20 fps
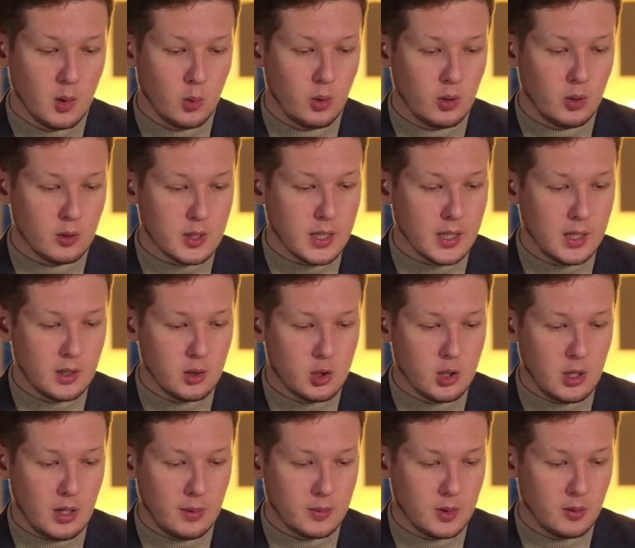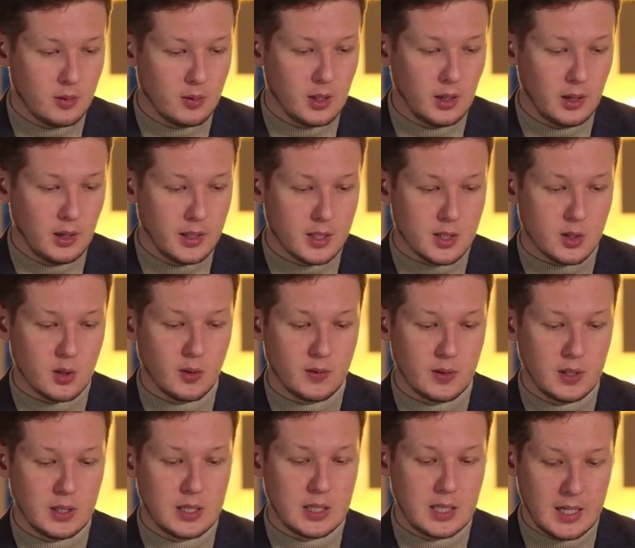We also can jump to the list
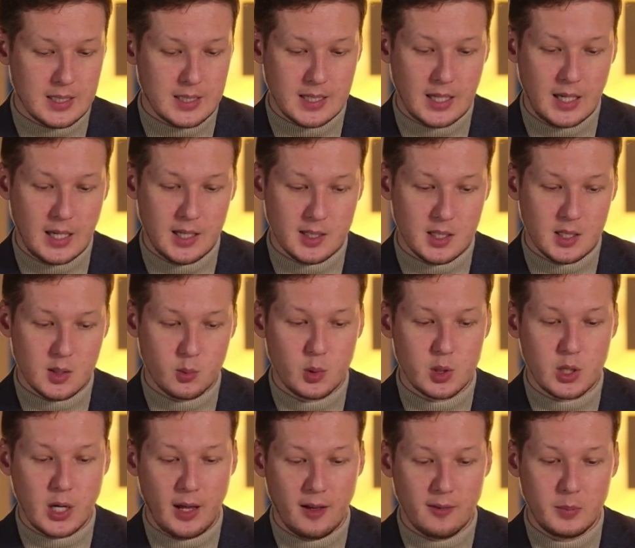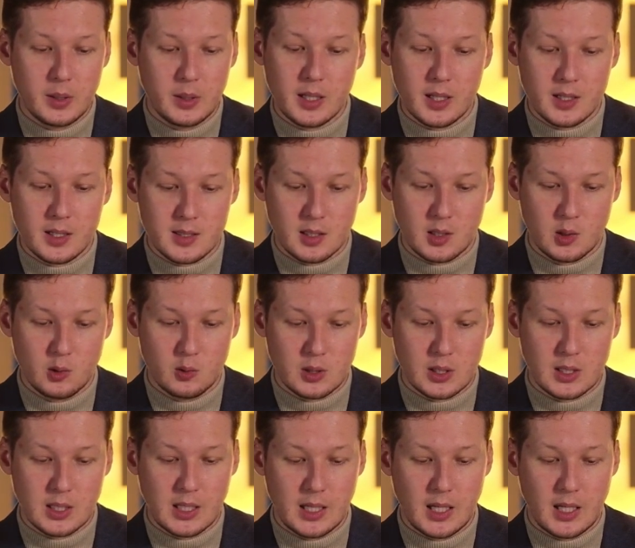of the test cases which have been executed